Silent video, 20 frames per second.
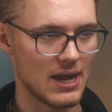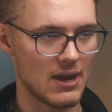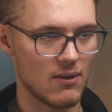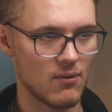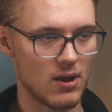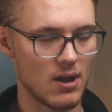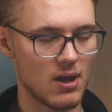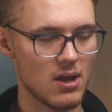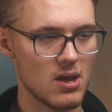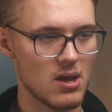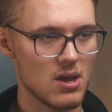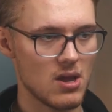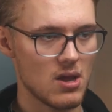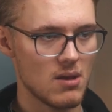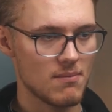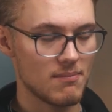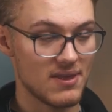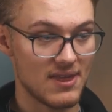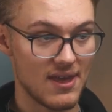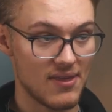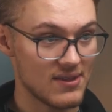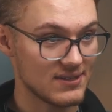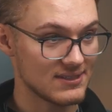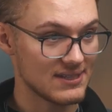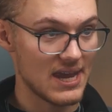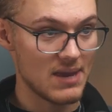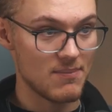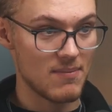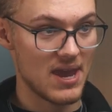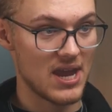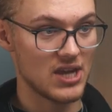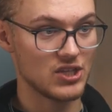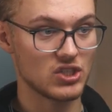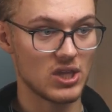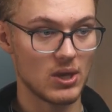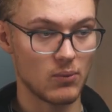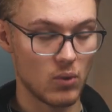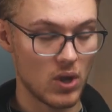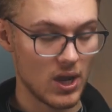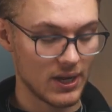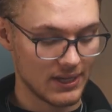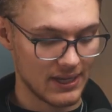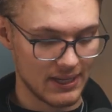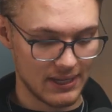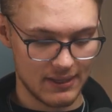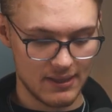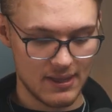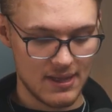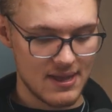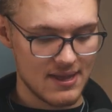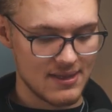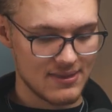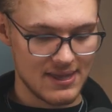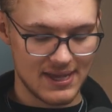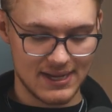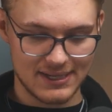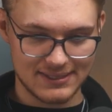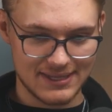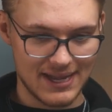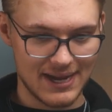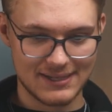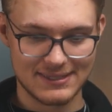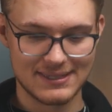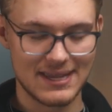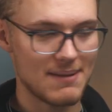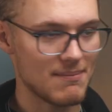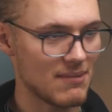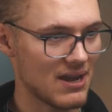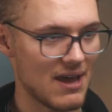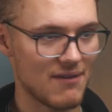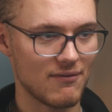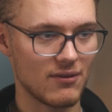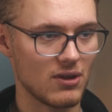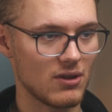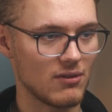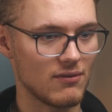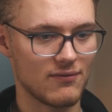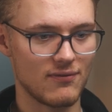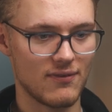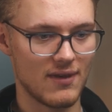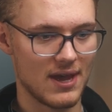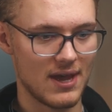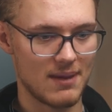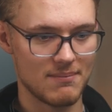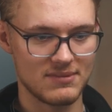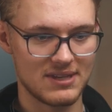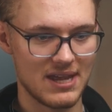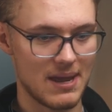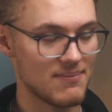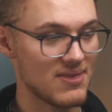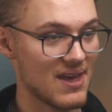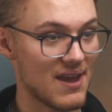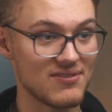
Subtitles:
an hour. But they're the same age. They're working the exact same level of depth.